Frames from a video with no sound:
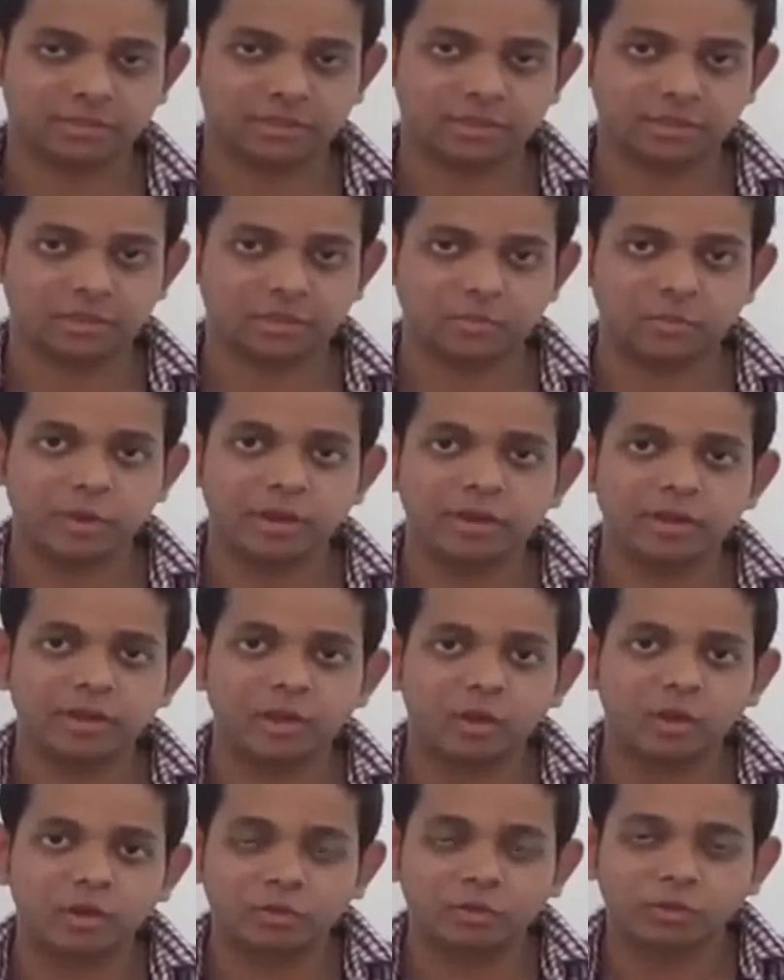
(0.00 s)
when
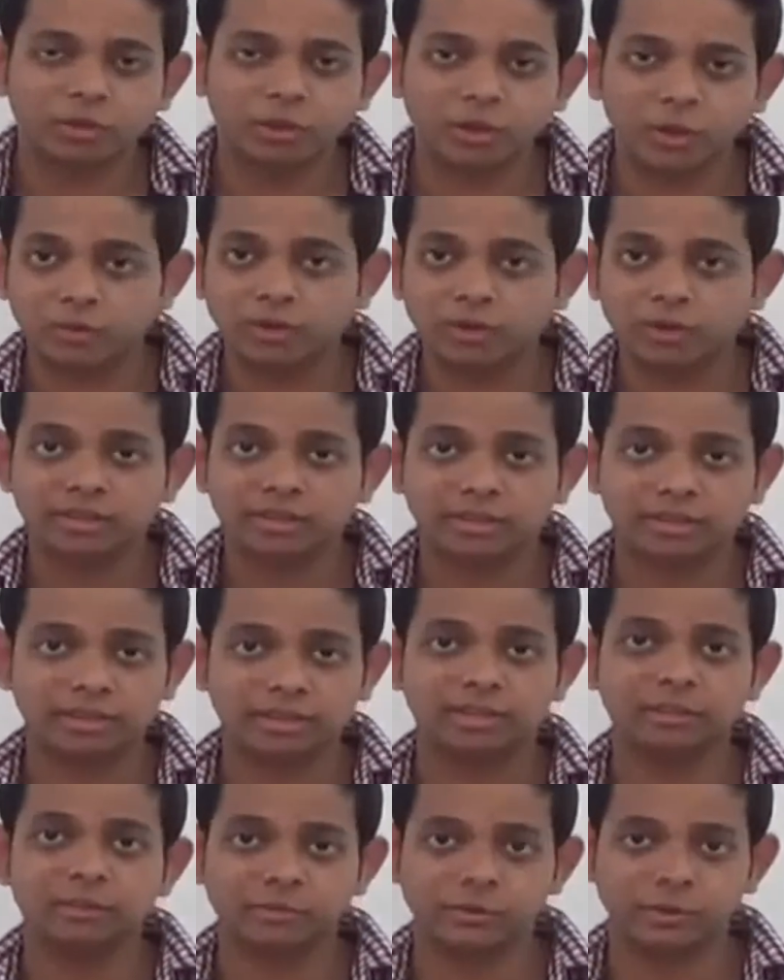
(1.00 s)
the only thing
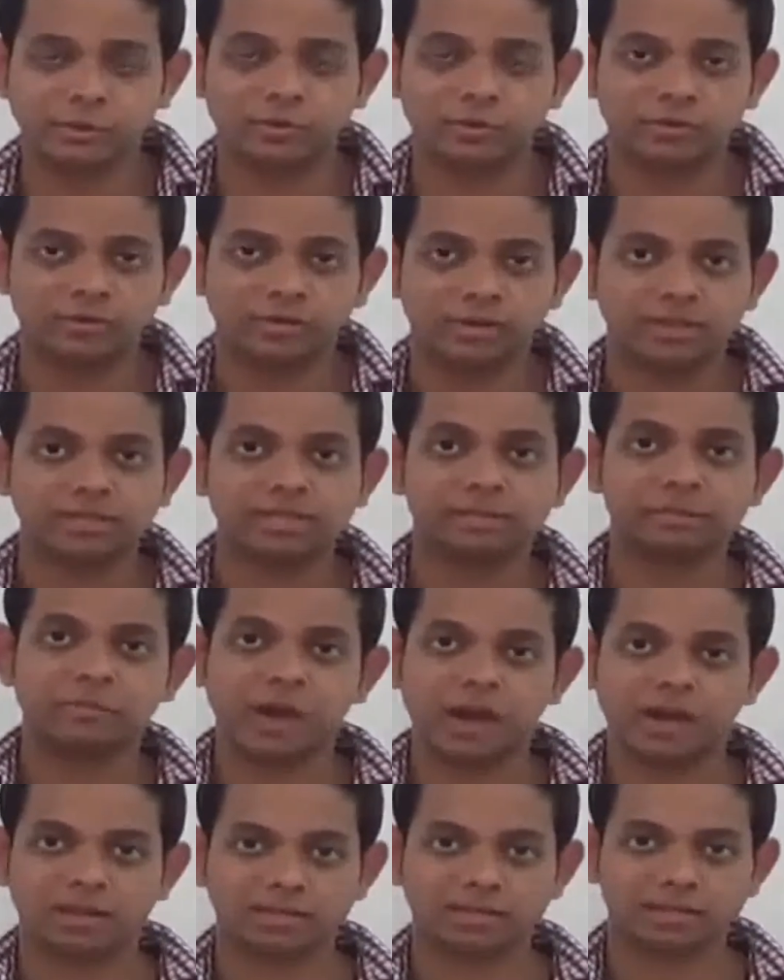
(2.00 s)
you know is the
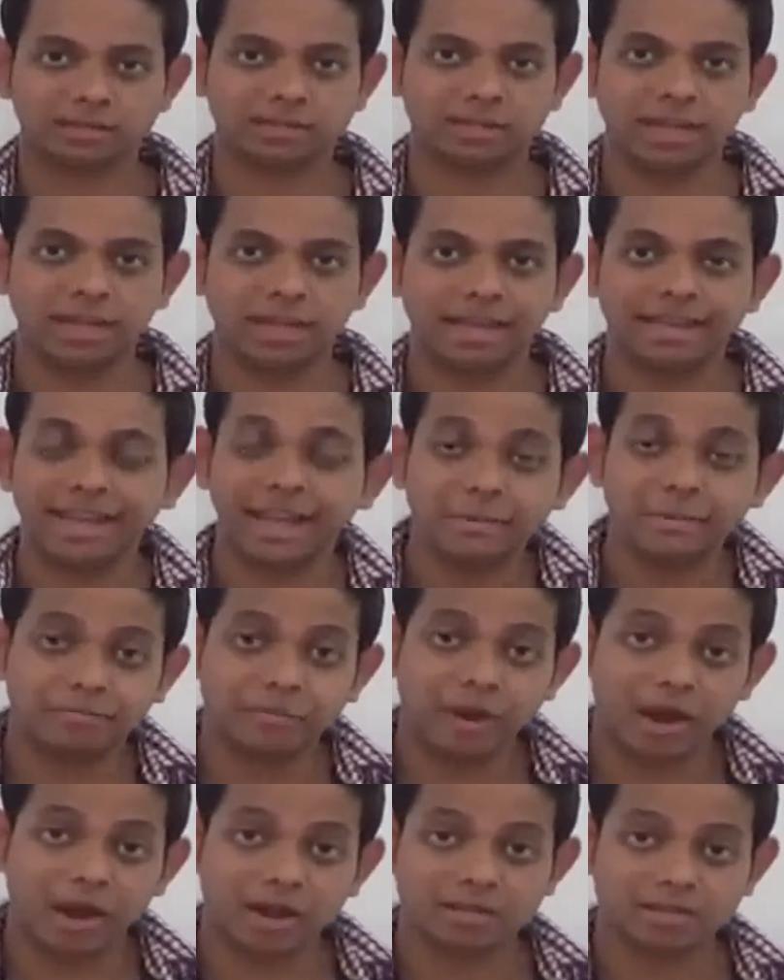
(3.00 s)
past? Can
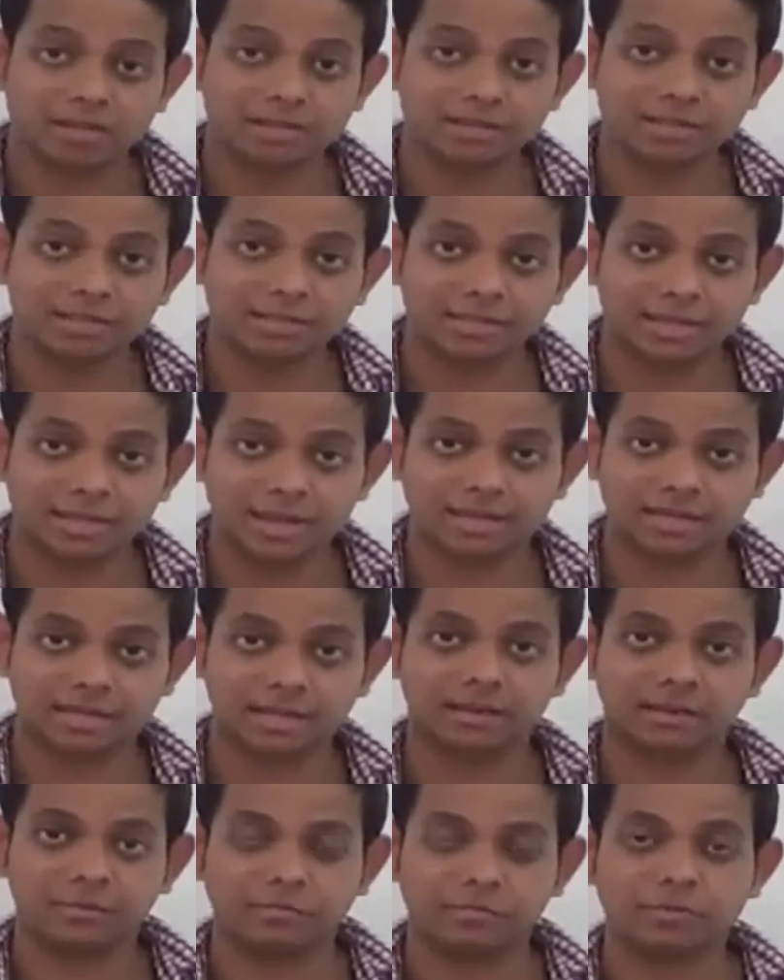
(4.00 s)
past
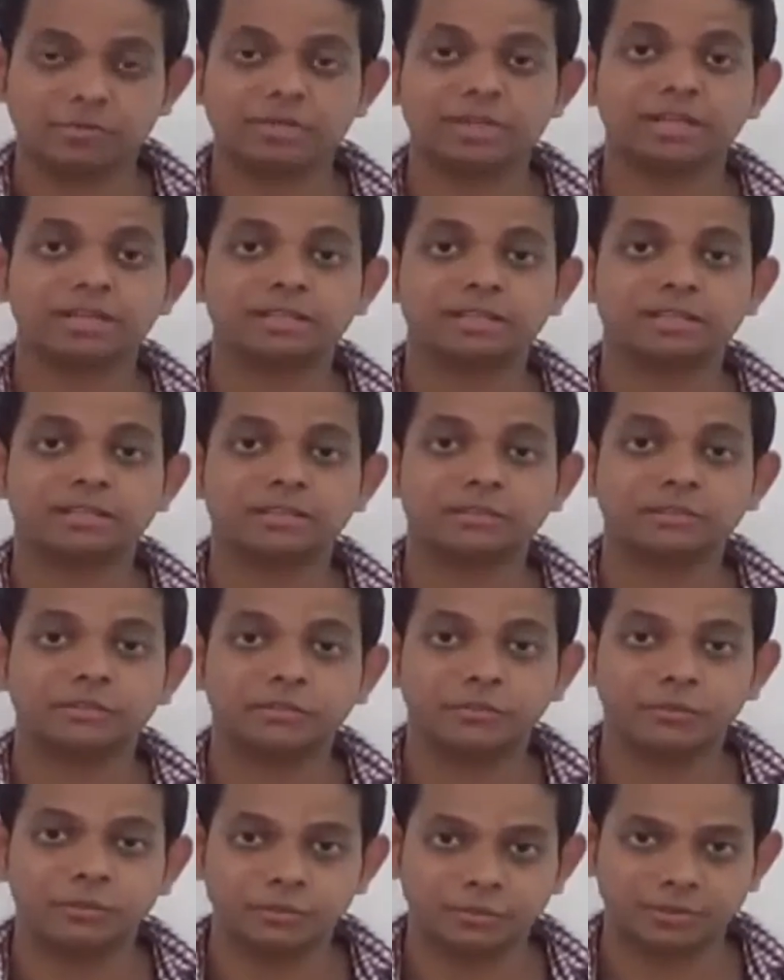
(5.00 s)
data predict the
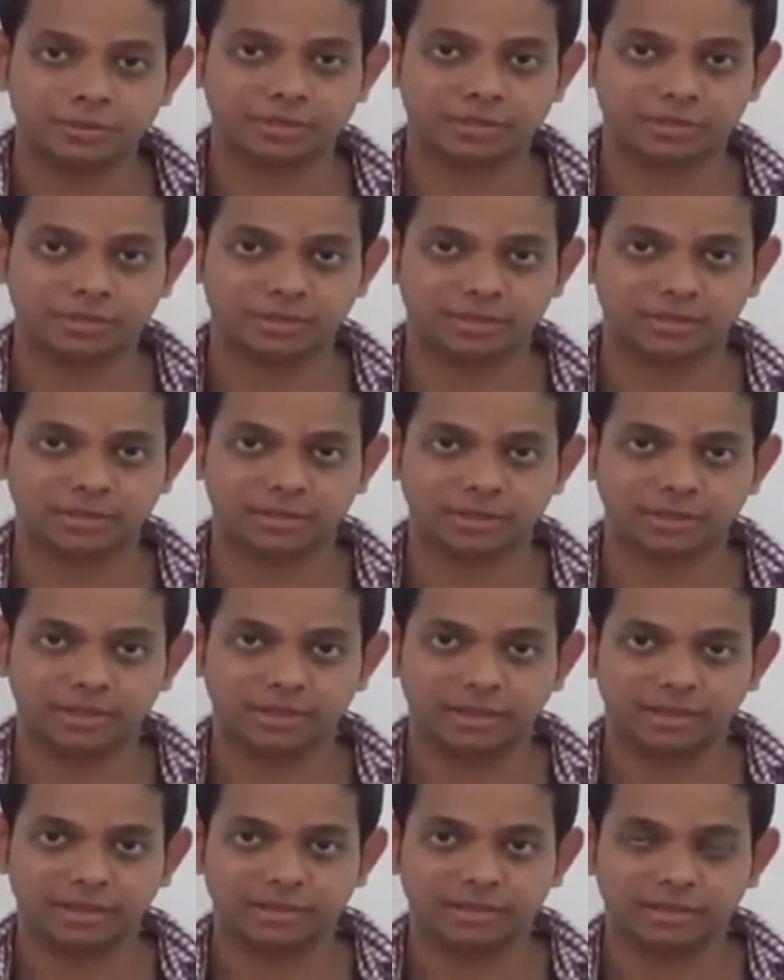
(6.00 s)
future?
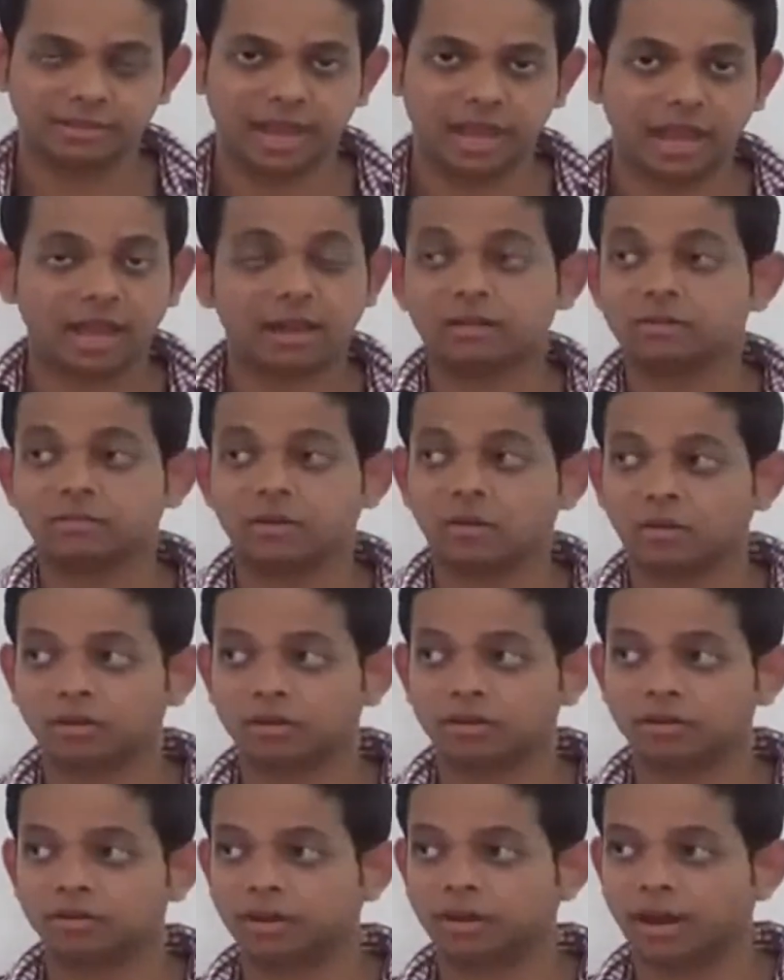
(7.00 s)

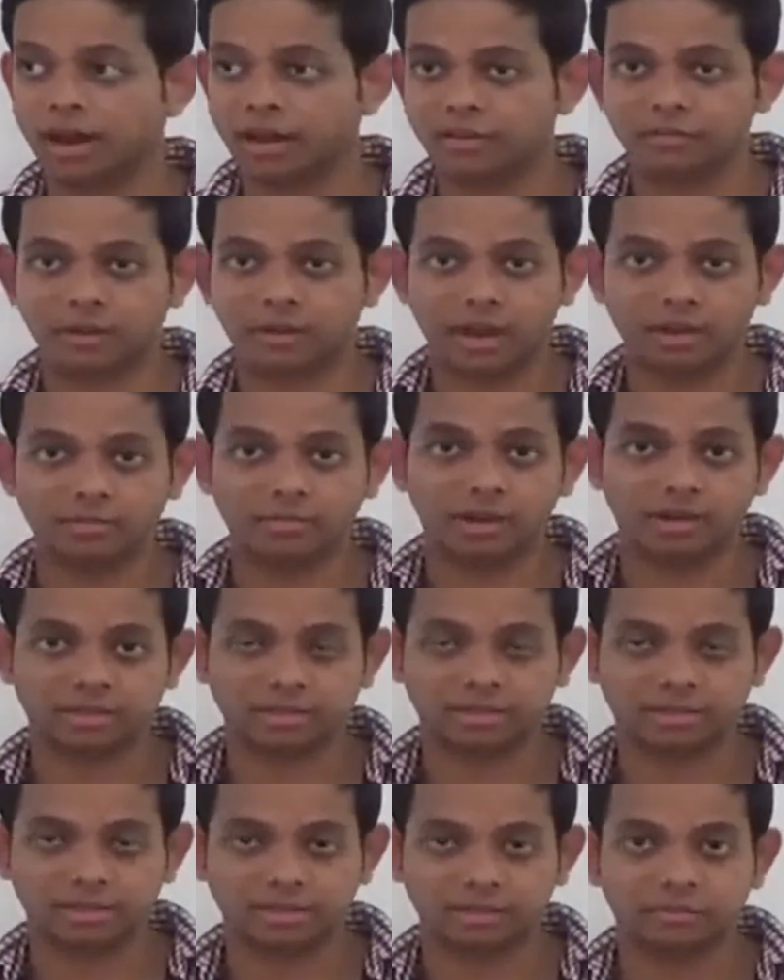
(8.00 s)
I'm
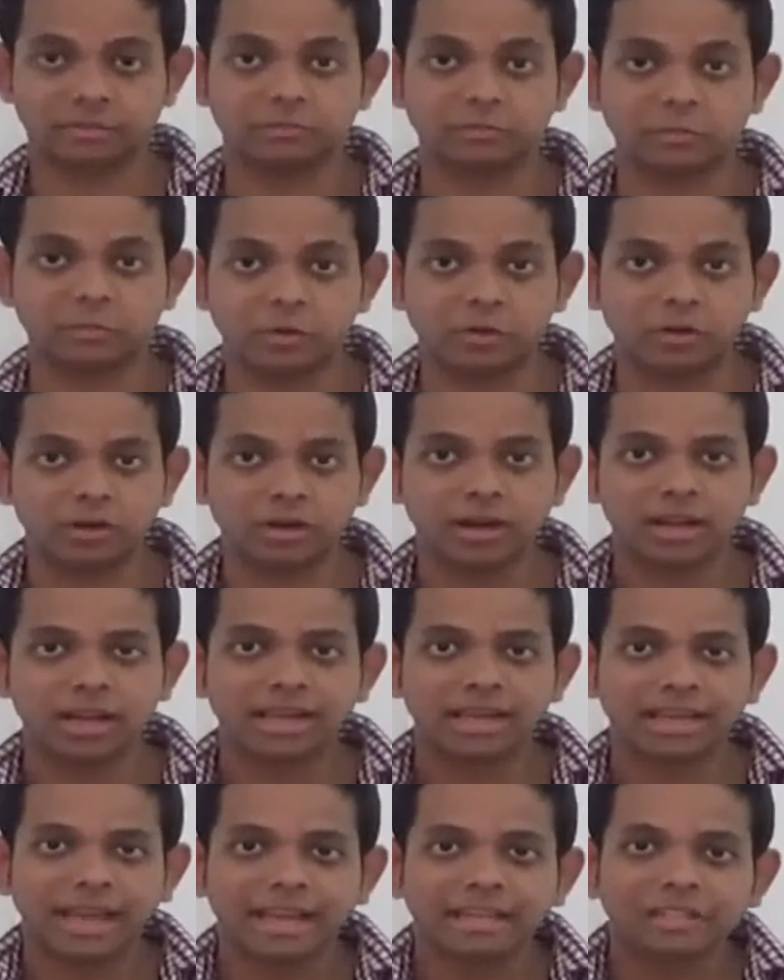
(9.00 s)
asked even more,
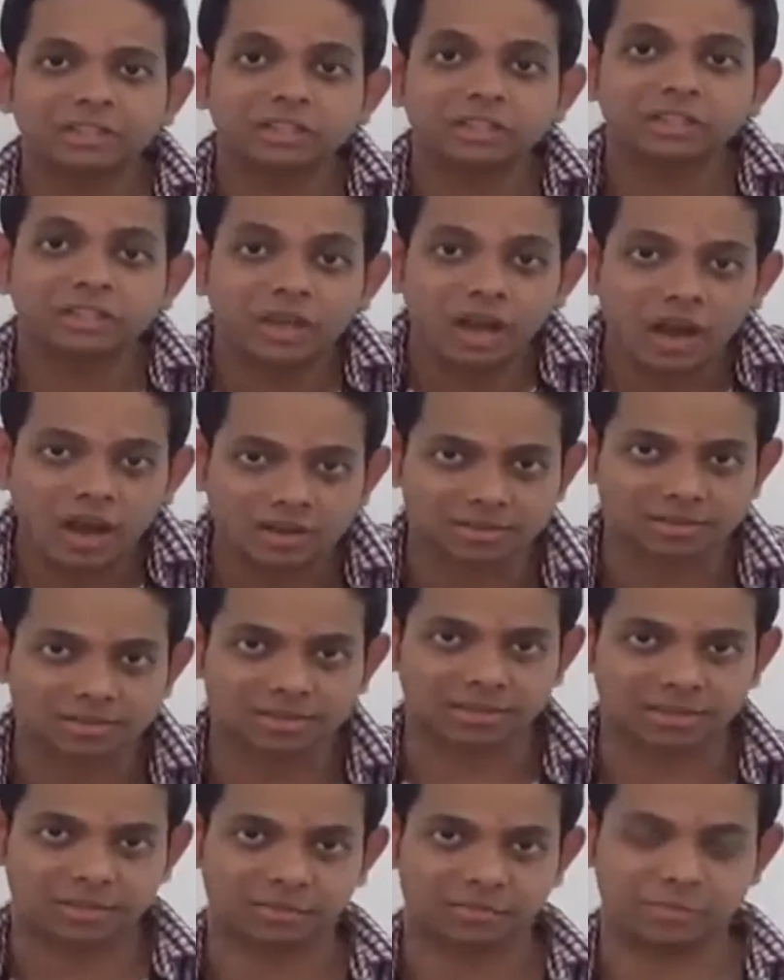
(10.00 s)
can charts
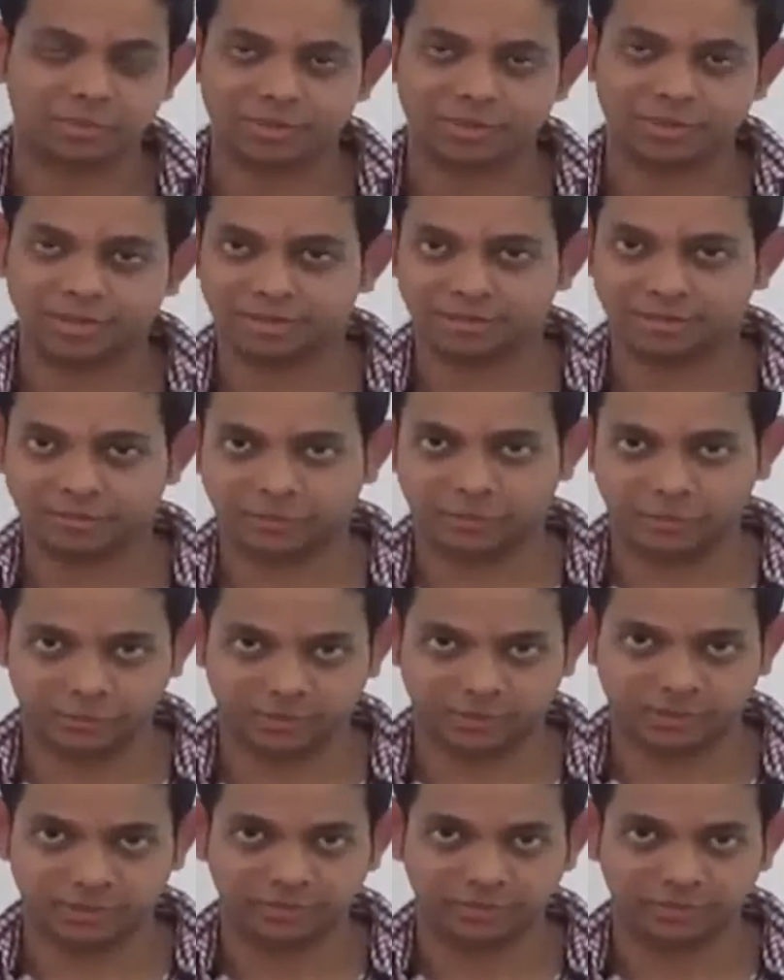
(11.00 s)
predict the future?